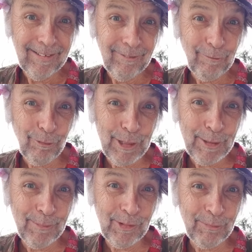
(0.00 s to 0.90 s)

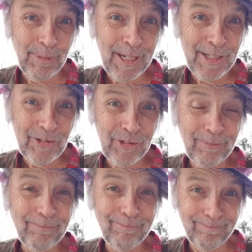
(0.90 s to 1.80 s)
Freedom of speech?
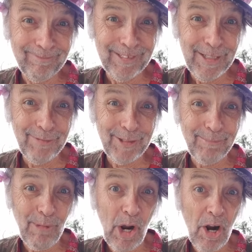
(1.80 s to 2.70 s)
Live in
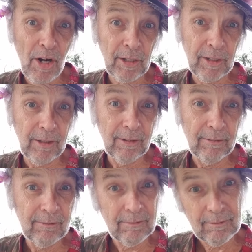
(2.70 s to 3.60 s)
America.
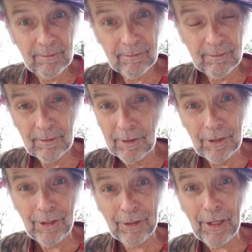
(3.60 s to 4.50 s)

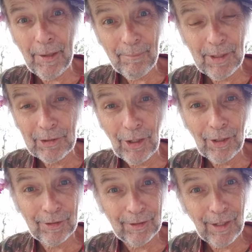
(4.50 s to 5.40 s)
You can't be
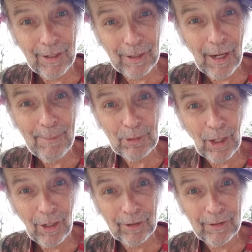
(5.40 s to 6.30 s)
talking like I'm
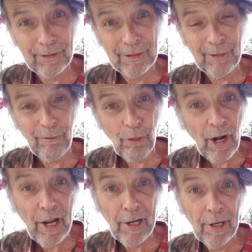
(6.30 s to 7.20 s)
talking in
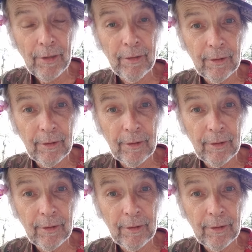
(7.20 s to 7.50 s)
Iran.